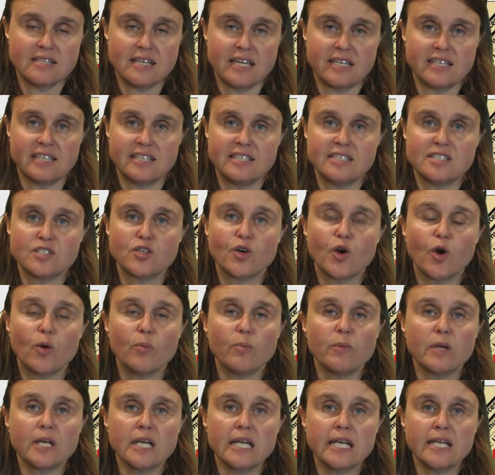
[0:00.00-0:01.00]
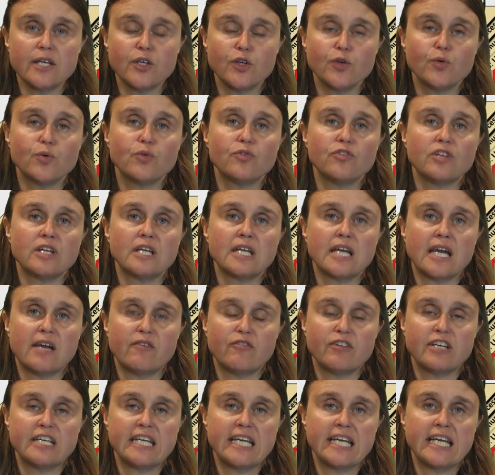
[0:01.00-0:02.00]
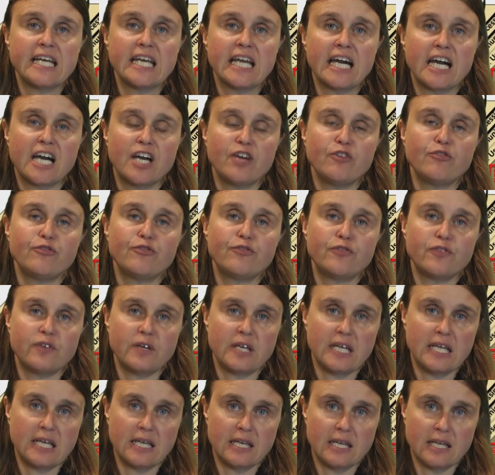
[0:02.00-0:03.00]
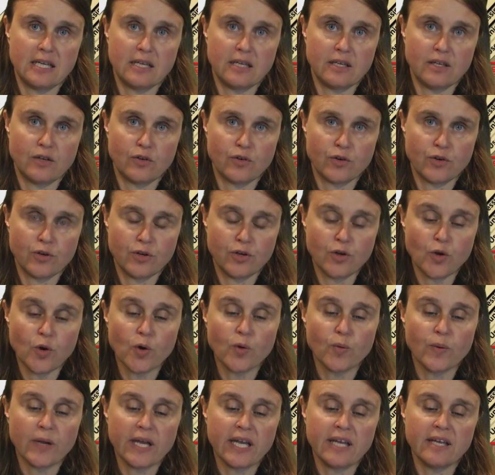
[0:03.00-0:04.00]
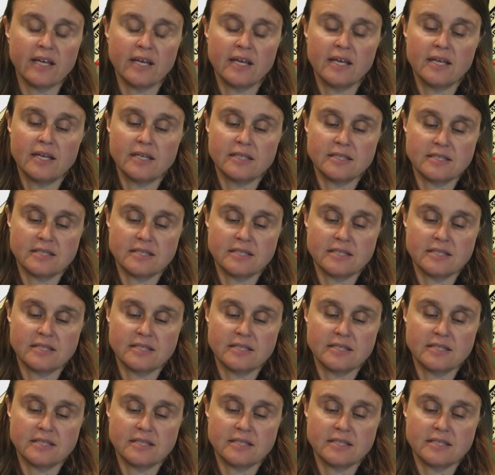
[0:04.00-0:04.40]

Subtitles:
that is commonly used in everyday life in Norway,